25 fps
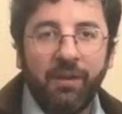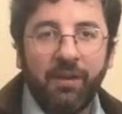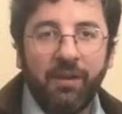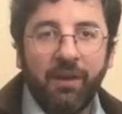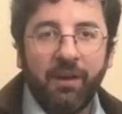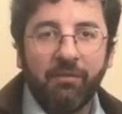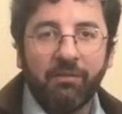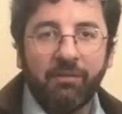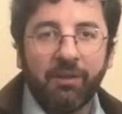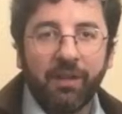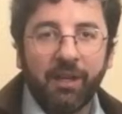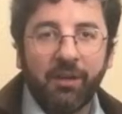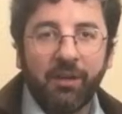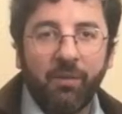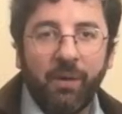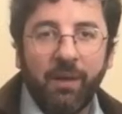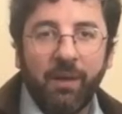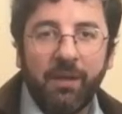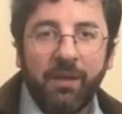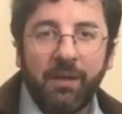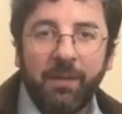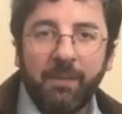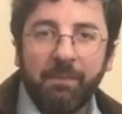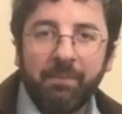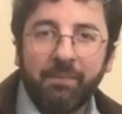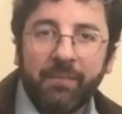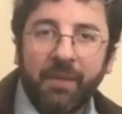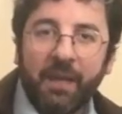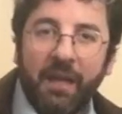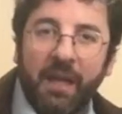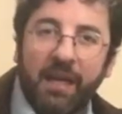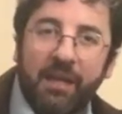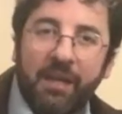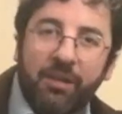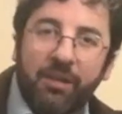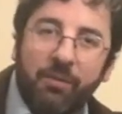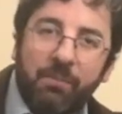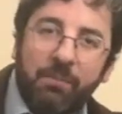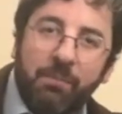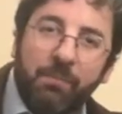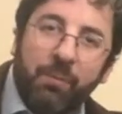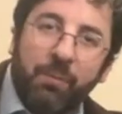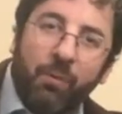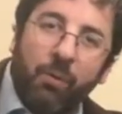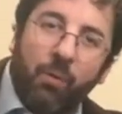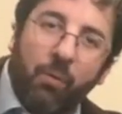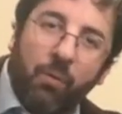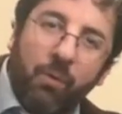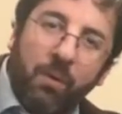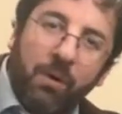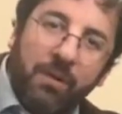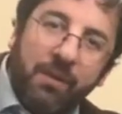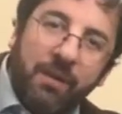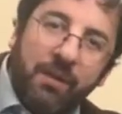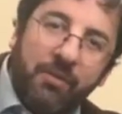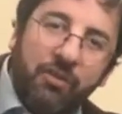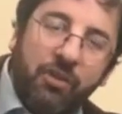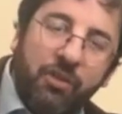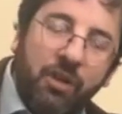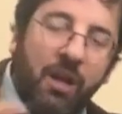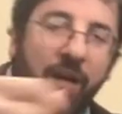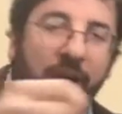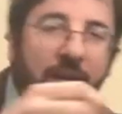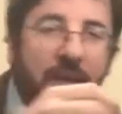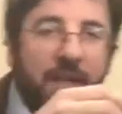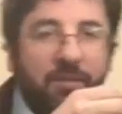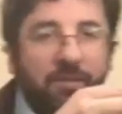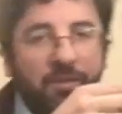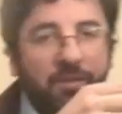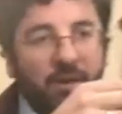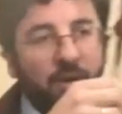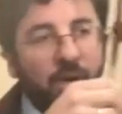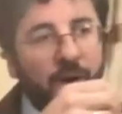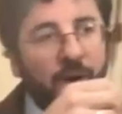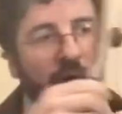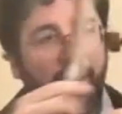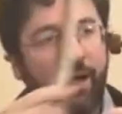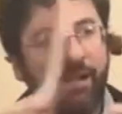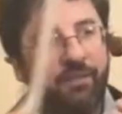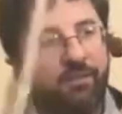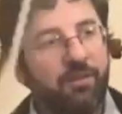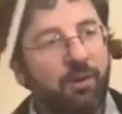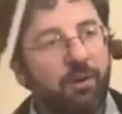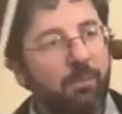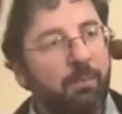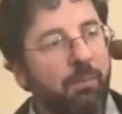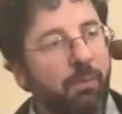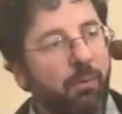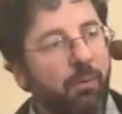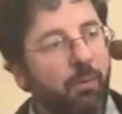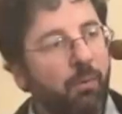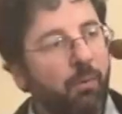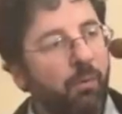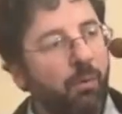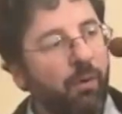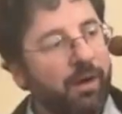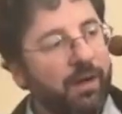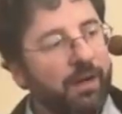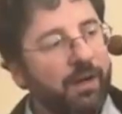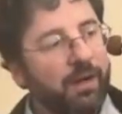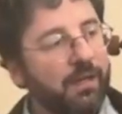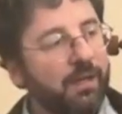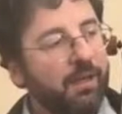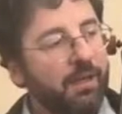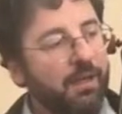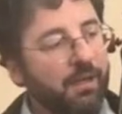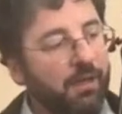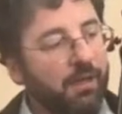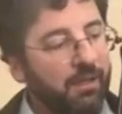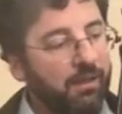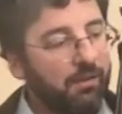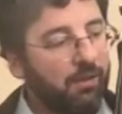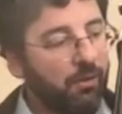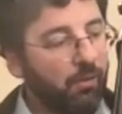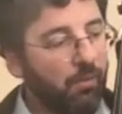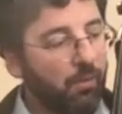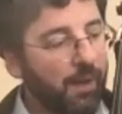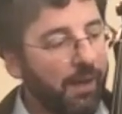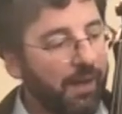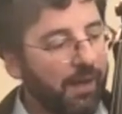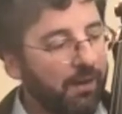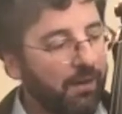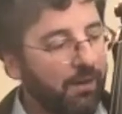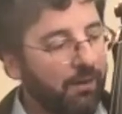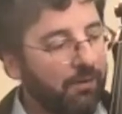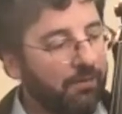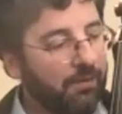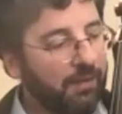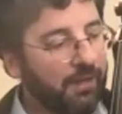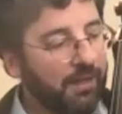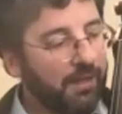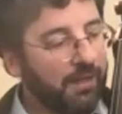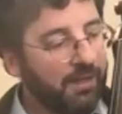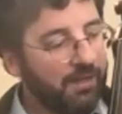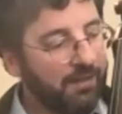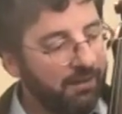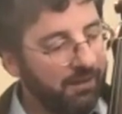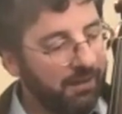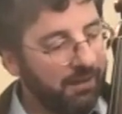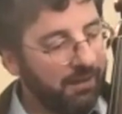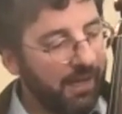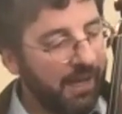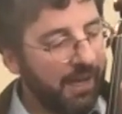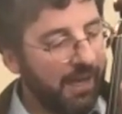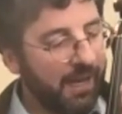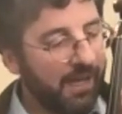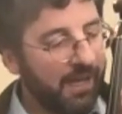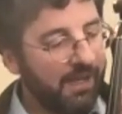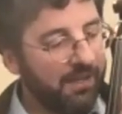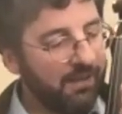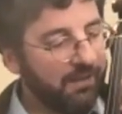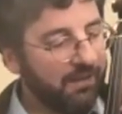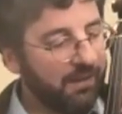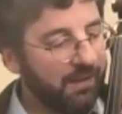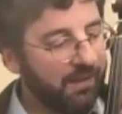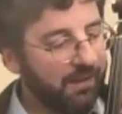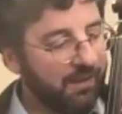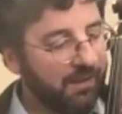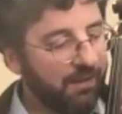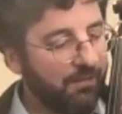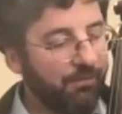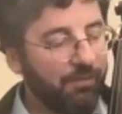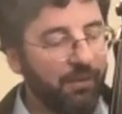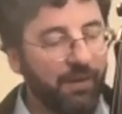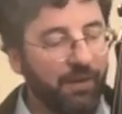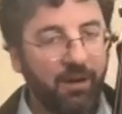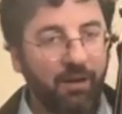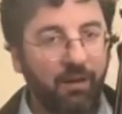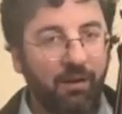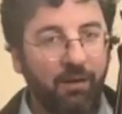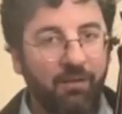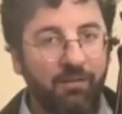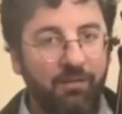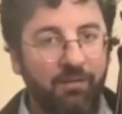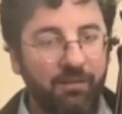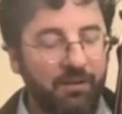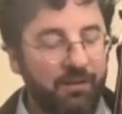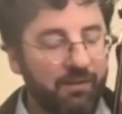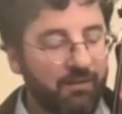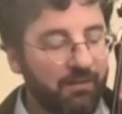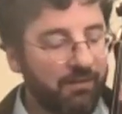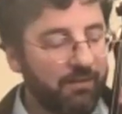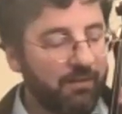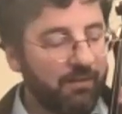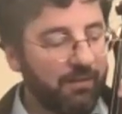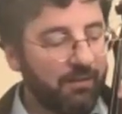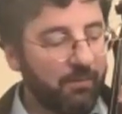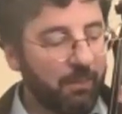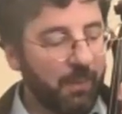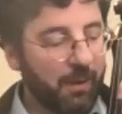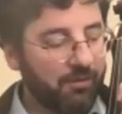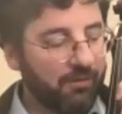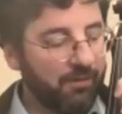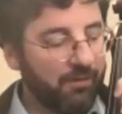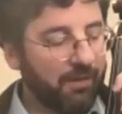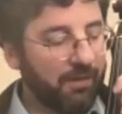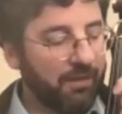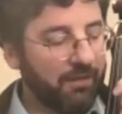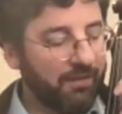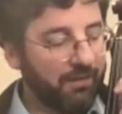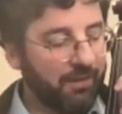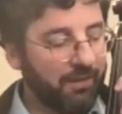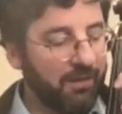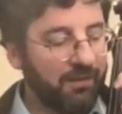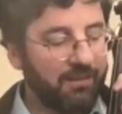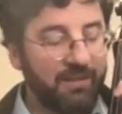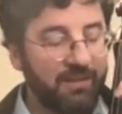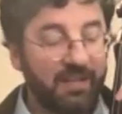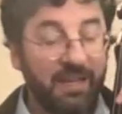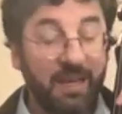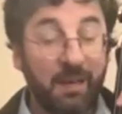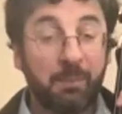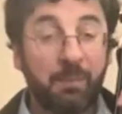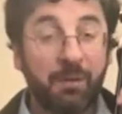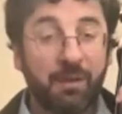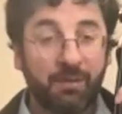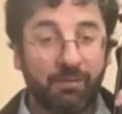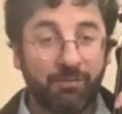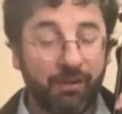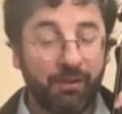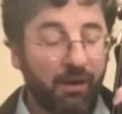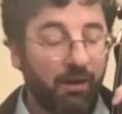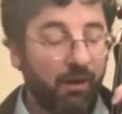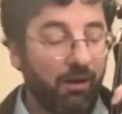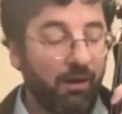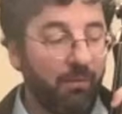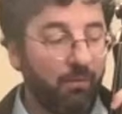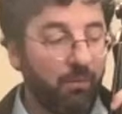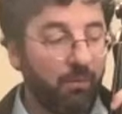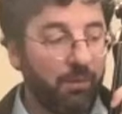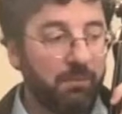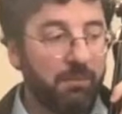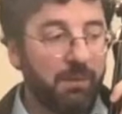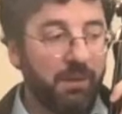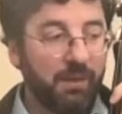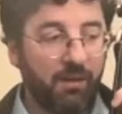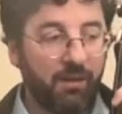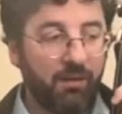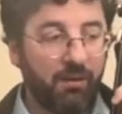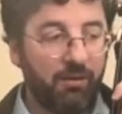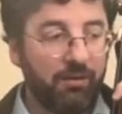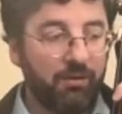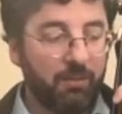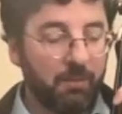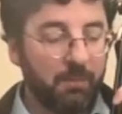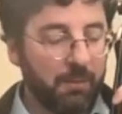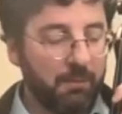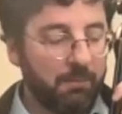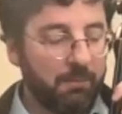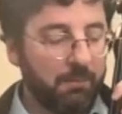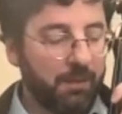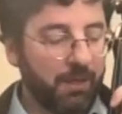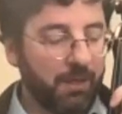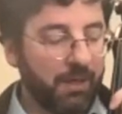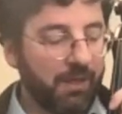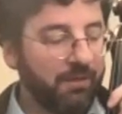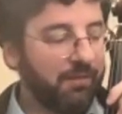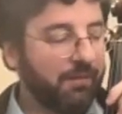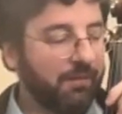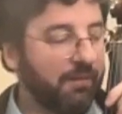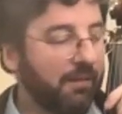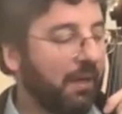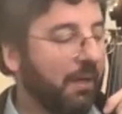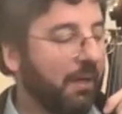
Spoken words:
liquid, and you pour the jug, and so as you're pouring, the weight goes into the hand and the fingers, especially into the tip of the finger would be the ultimate place,